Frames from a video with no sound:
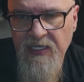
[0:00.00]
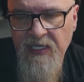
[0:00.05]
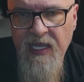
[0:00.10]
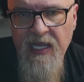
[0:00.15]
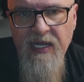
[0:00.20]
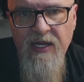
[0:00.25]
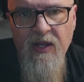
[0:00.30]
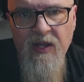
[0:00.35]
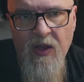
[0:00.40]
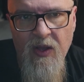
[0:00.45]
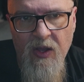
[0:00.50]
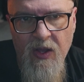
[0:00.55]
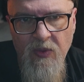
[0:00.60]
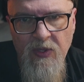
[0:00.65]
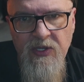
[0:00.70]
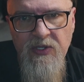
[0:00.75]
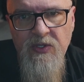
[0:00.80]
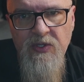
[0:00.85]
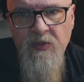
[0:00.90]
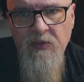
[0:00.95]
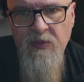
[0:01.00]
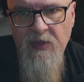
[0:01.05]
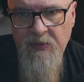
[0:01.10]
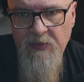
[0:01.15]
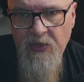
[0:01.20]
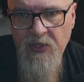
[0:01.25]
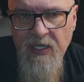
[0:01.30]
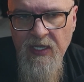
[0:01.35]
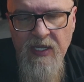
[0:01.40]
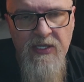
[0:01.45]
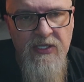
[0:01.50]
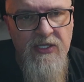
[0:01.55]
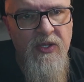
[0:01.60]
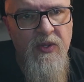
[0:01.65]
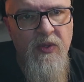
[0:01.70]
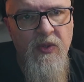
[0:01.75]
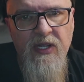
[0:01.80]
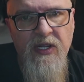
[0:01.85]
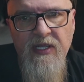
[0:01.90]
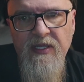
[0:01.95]
And always remember to
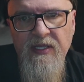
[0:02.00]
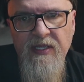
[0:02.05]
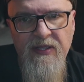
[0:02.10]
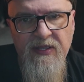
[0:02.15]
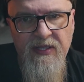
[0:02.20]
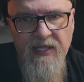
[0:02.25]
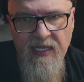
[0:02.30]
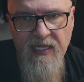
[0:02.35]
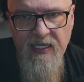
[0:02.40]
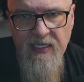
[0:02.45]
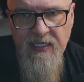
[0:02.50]
critically think.